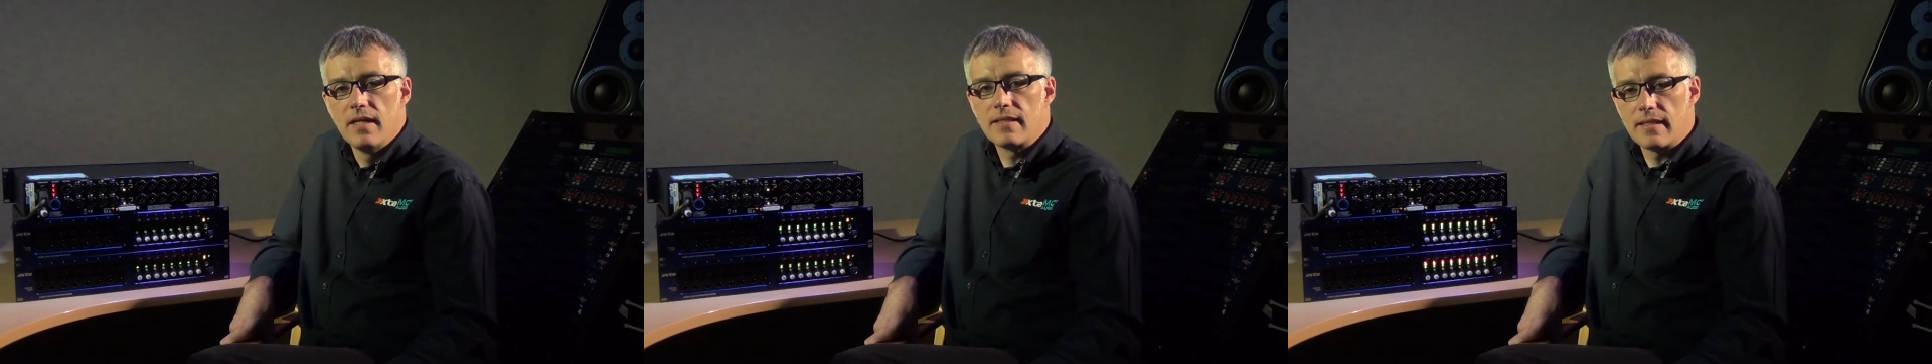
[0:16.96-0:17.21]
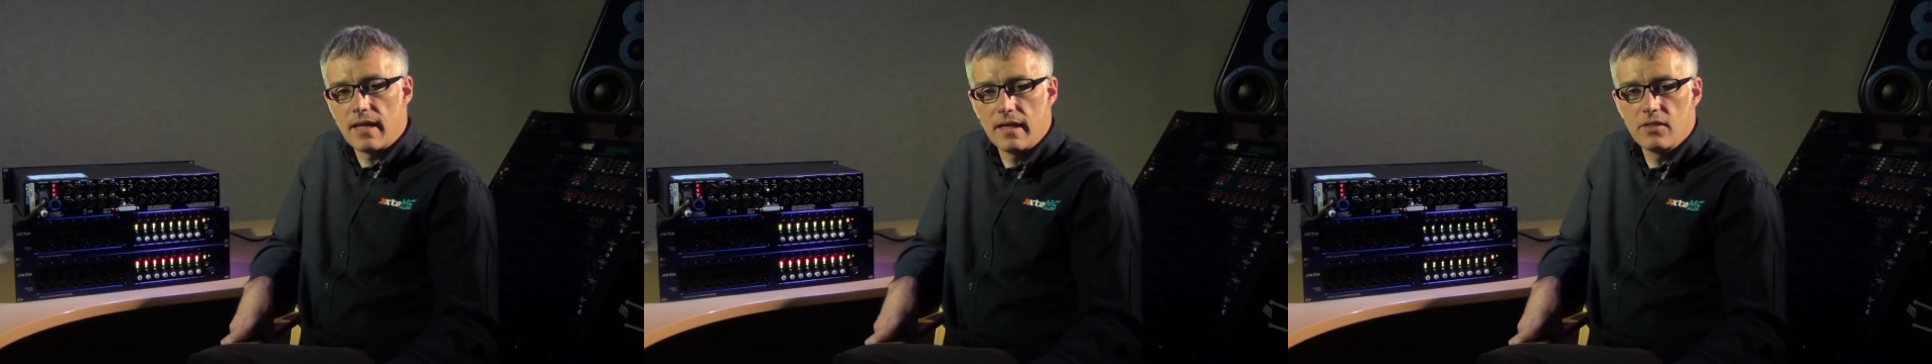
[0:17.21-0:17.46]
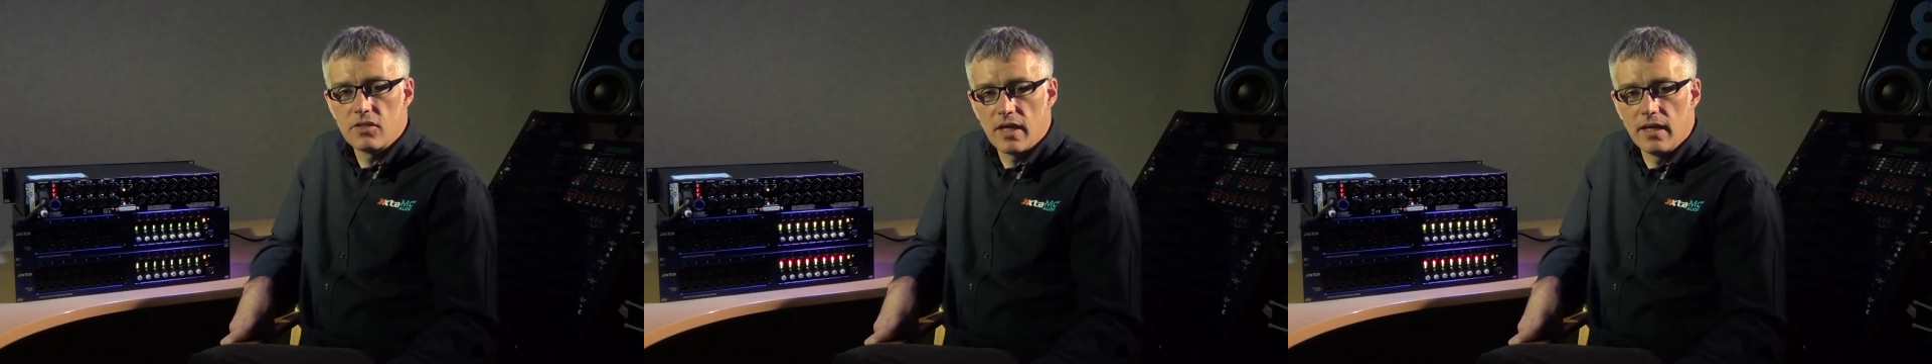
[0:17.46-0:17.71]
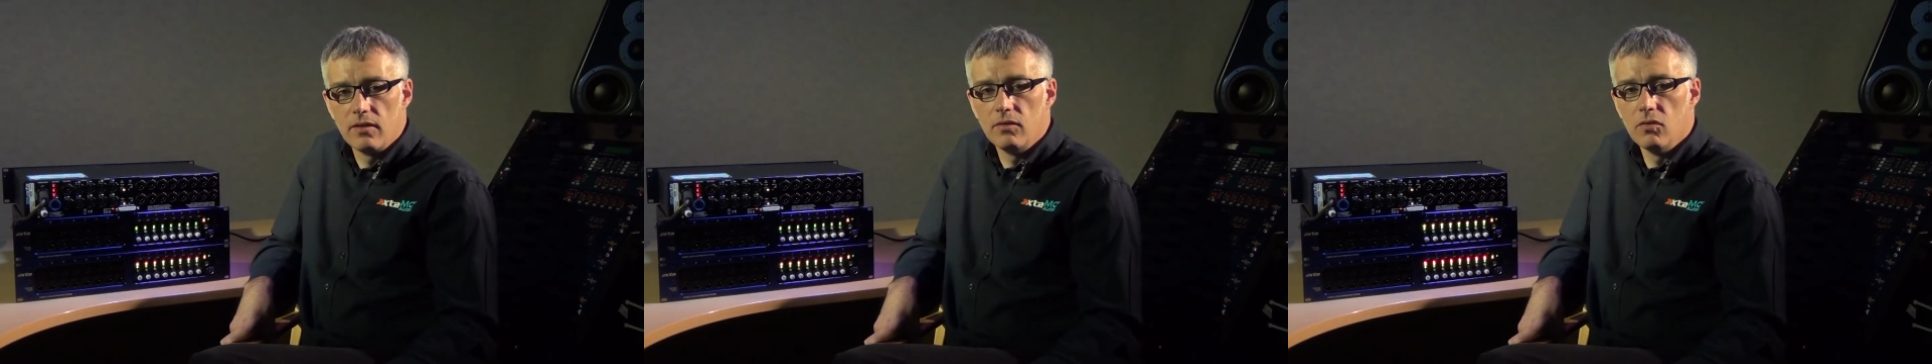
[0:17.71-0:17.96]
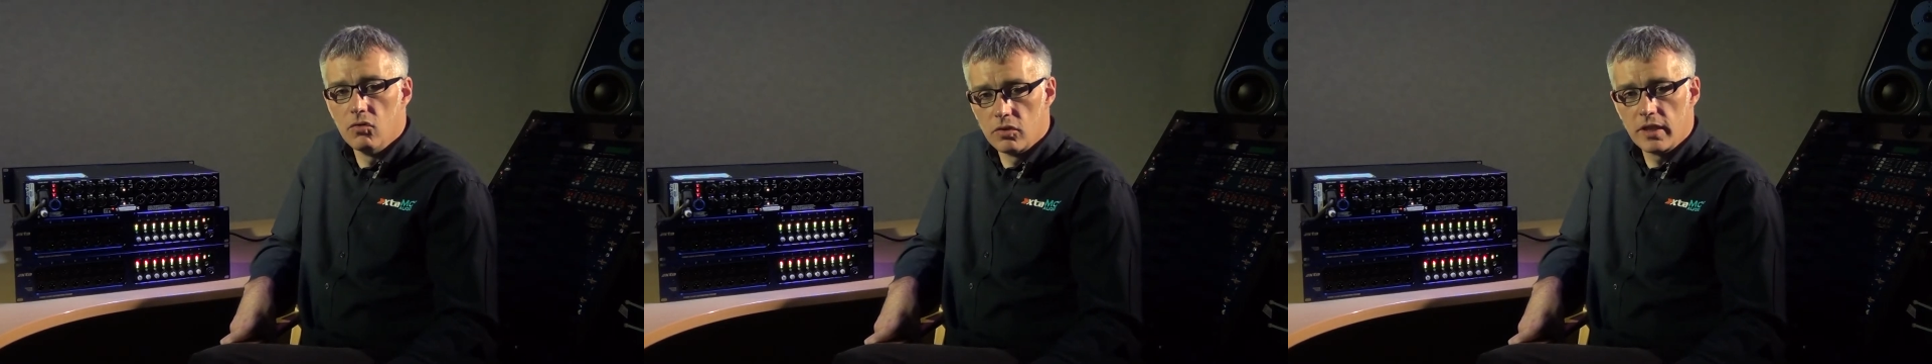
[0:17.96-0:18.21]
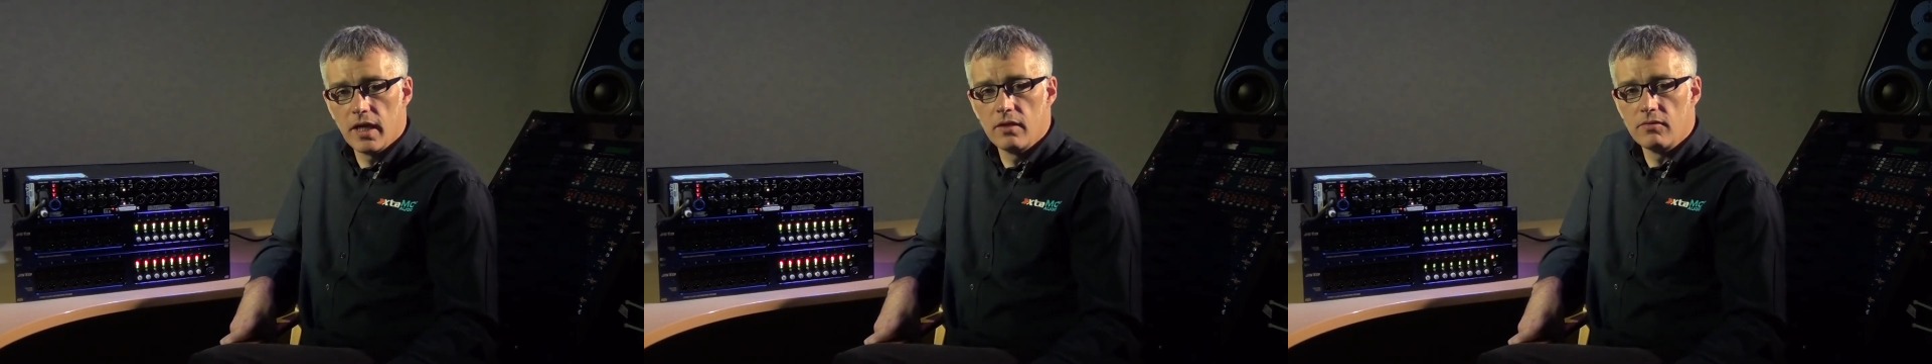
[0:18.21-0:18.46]
It's an 8-channel
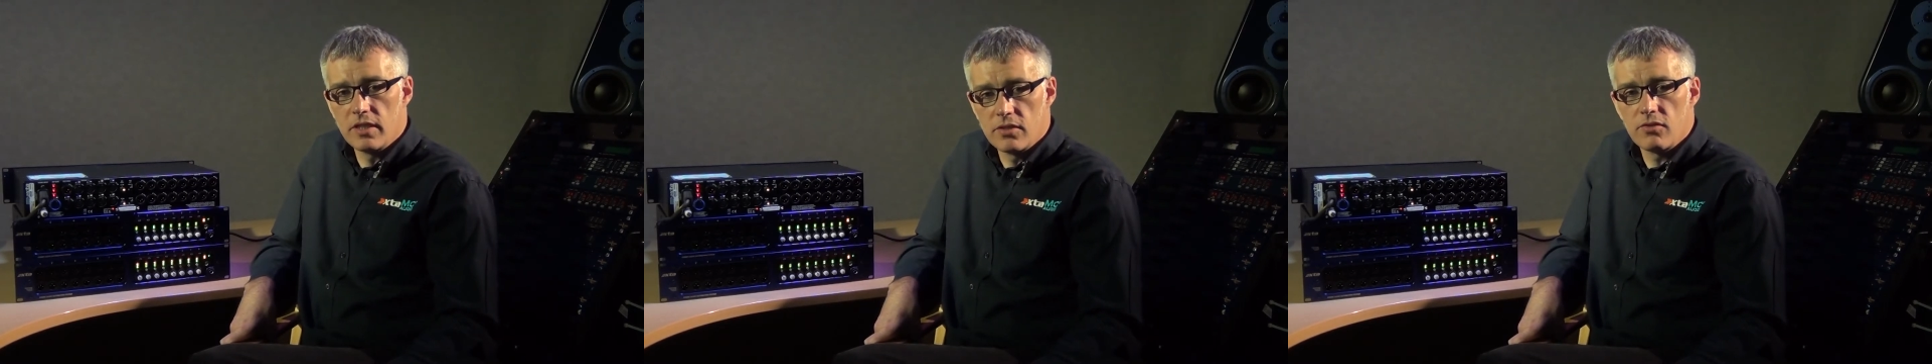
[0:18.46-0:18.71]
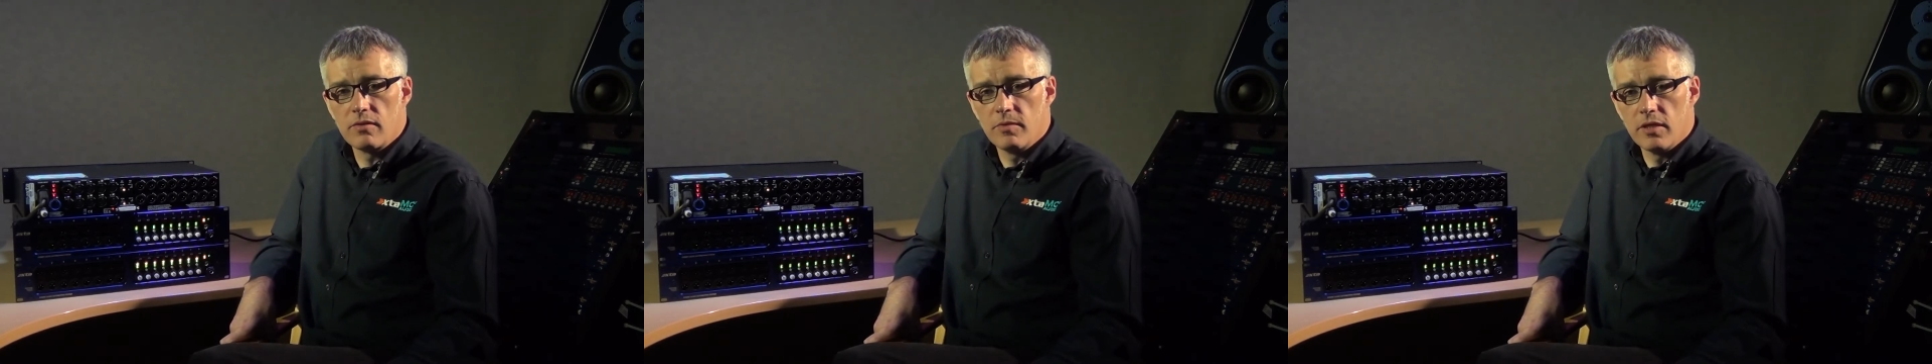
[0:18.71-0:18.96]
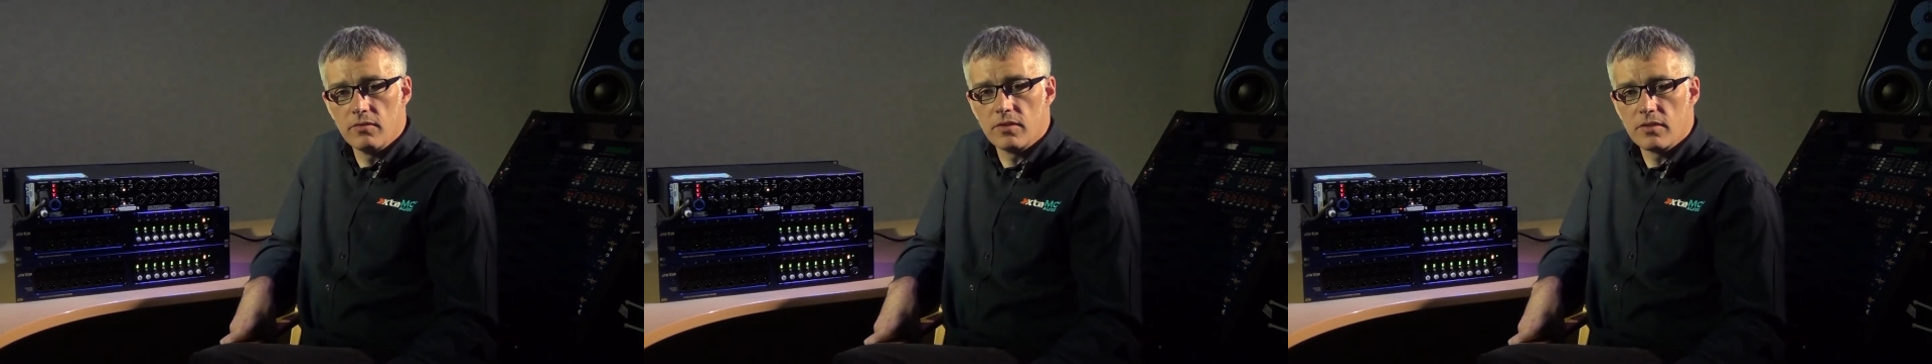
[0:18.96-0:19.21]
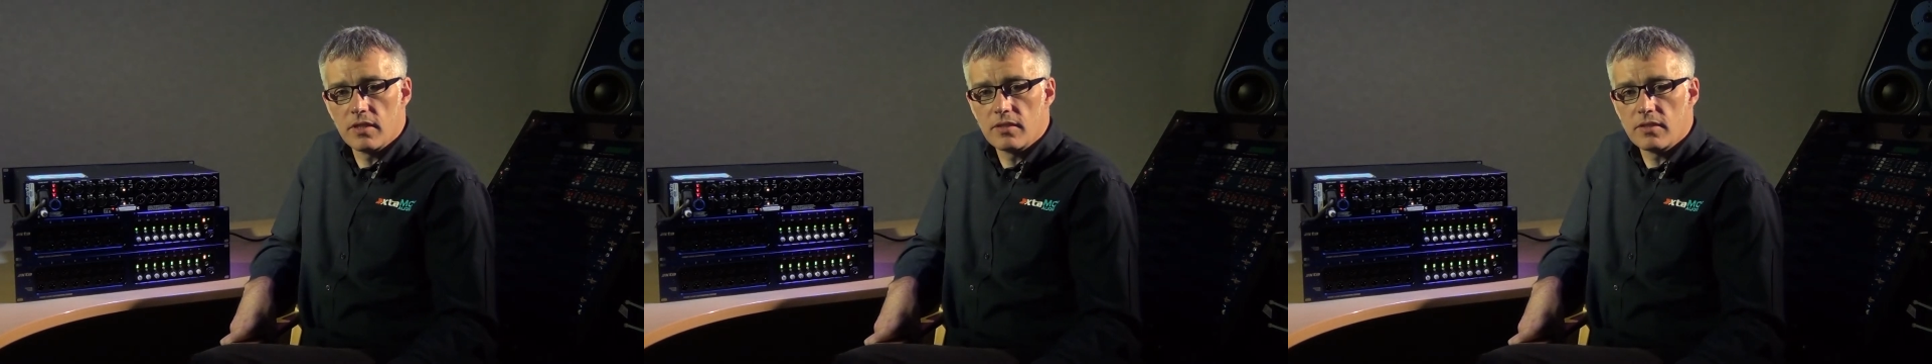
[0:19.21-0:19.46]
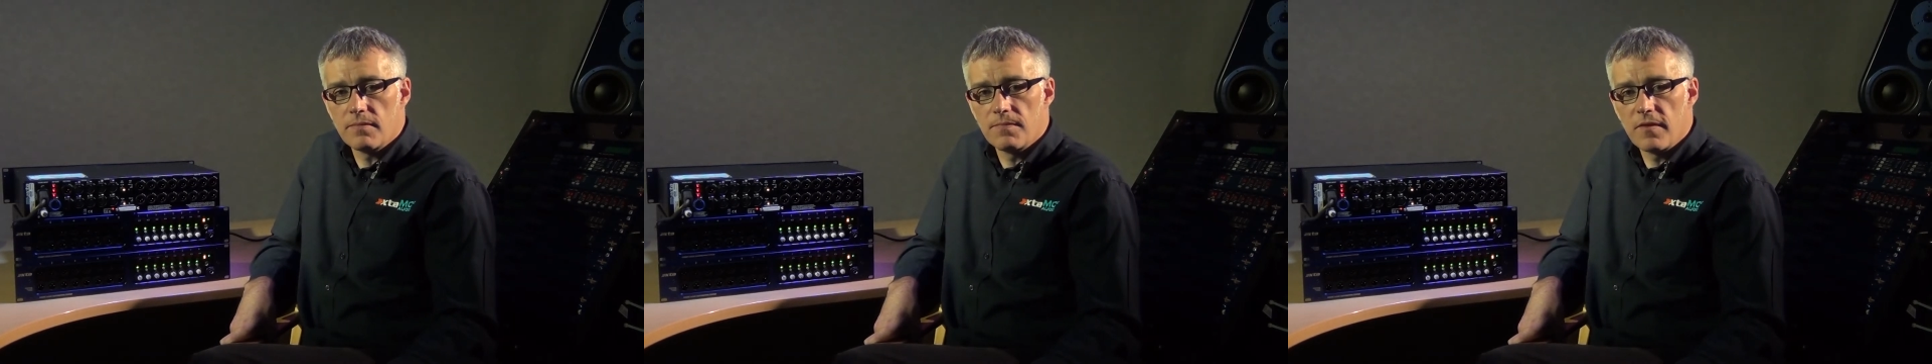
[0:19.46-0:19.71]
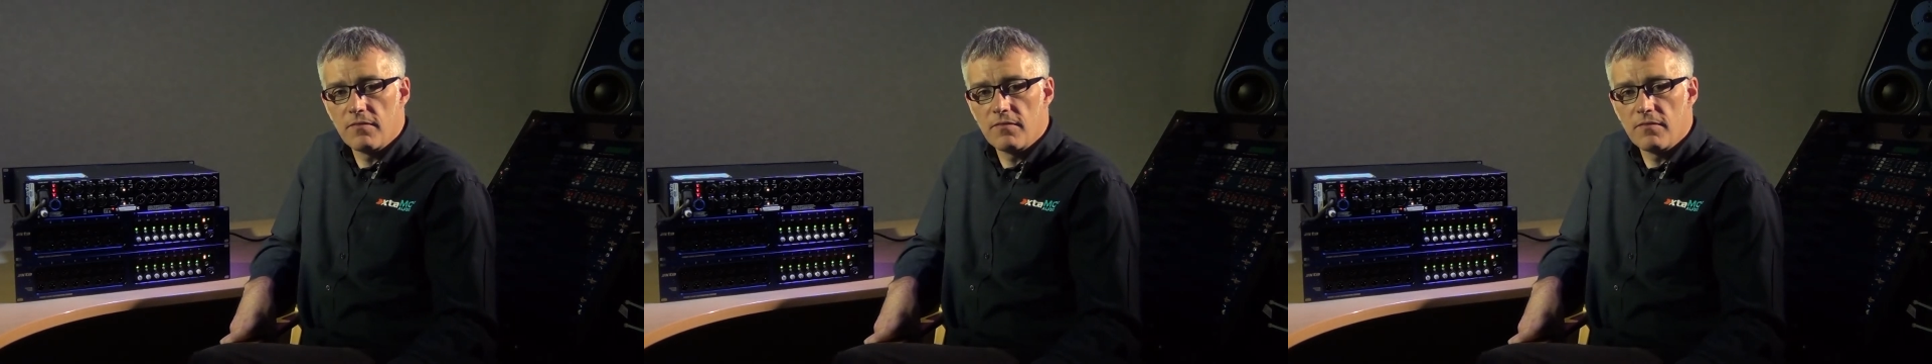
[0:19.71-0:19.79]
audio distribution system.